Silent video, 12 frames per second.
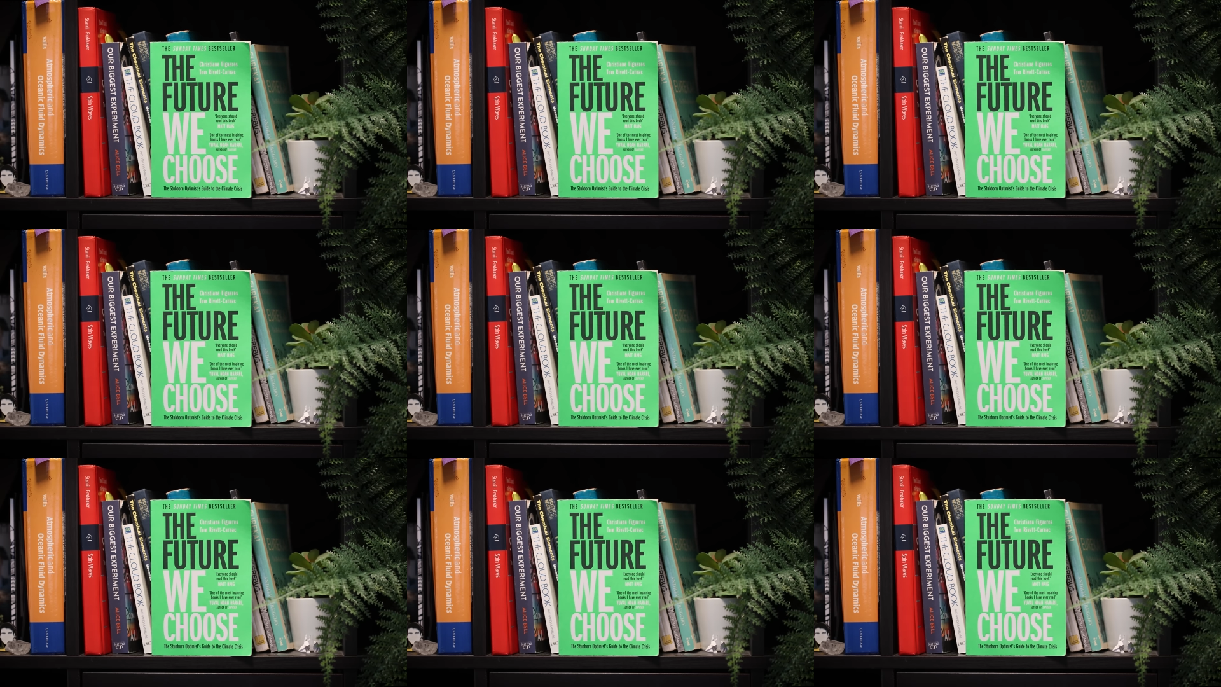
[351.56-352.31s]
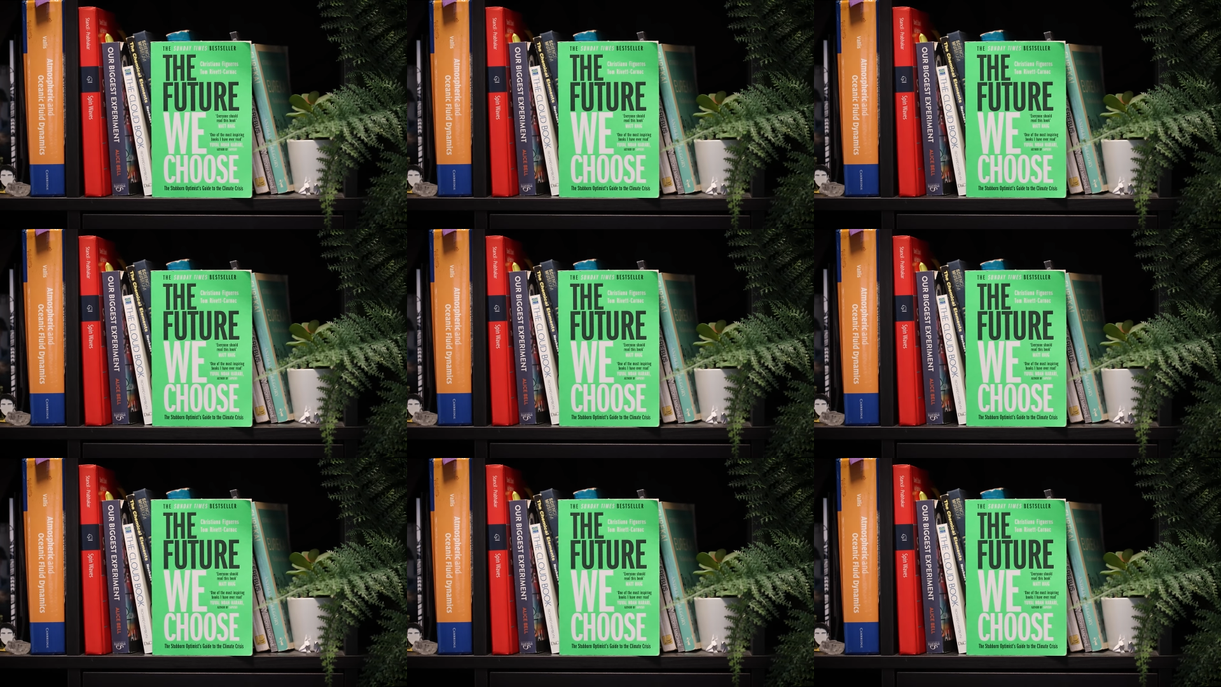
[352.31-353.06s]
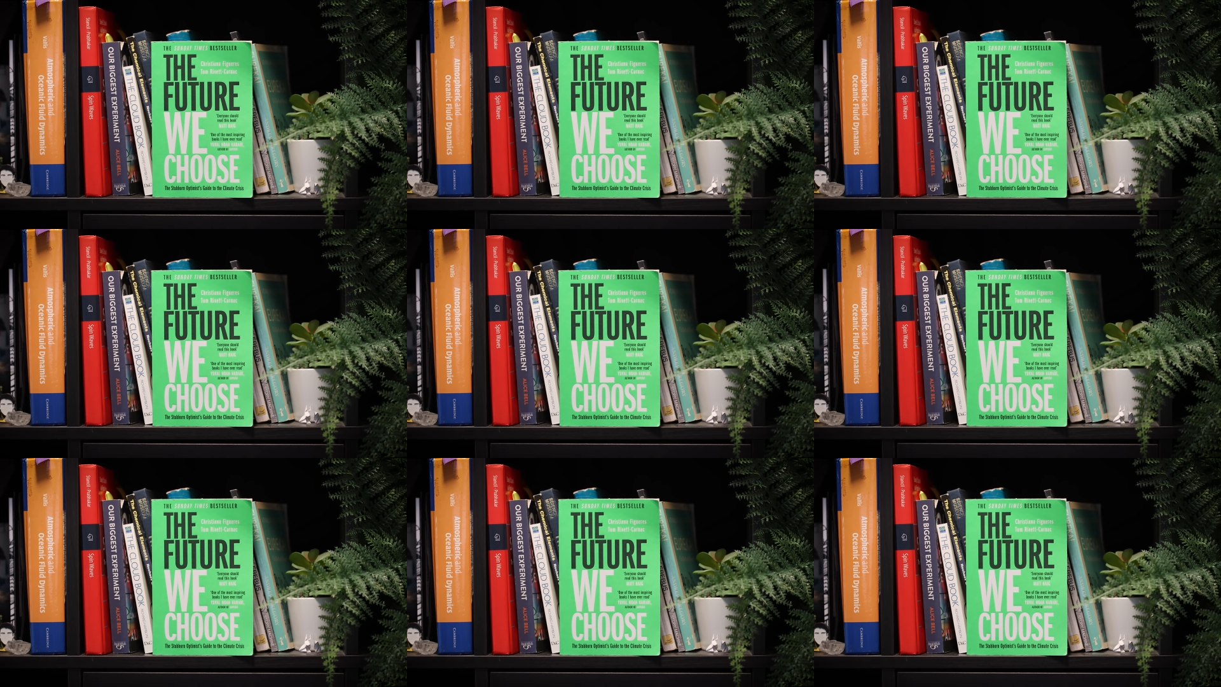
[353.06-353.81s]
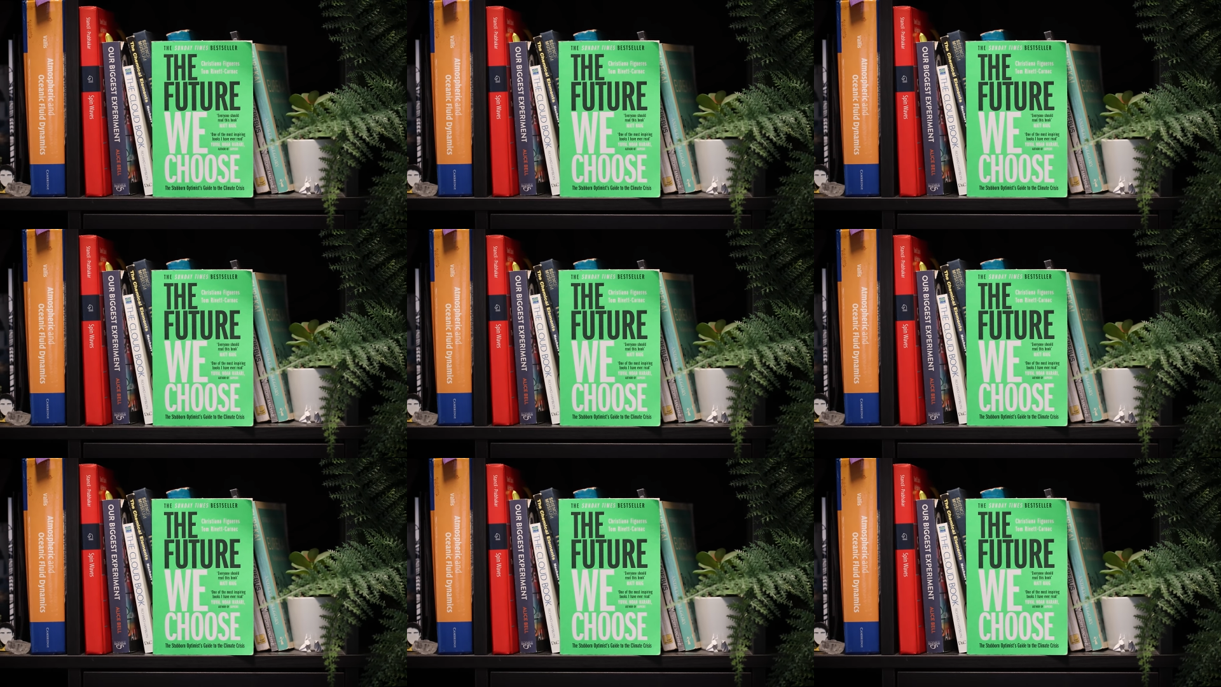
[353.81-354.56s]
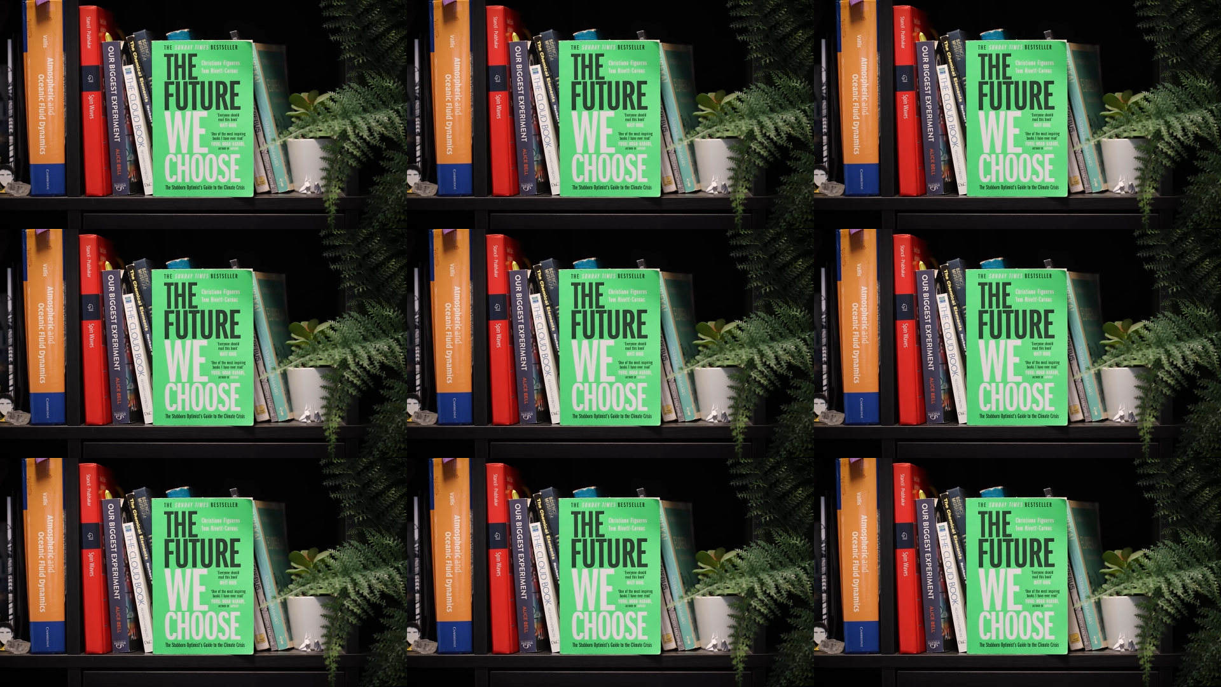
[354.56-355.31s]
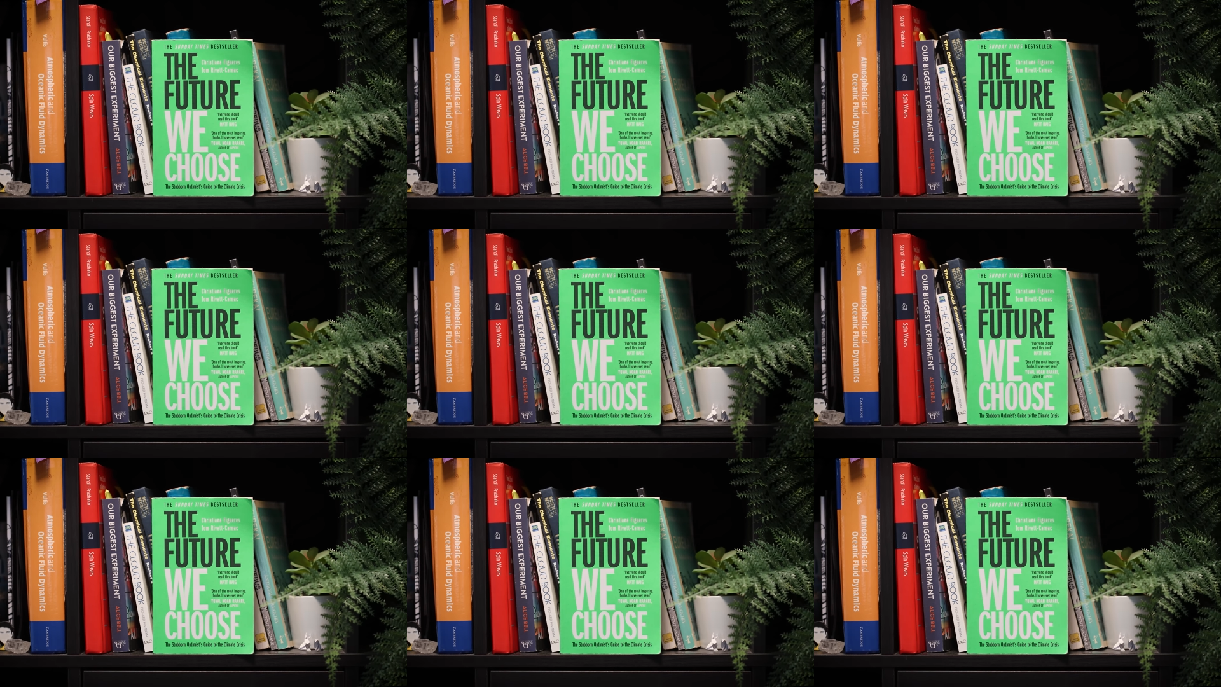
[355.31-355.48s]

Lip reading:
[unreadable: no face in view]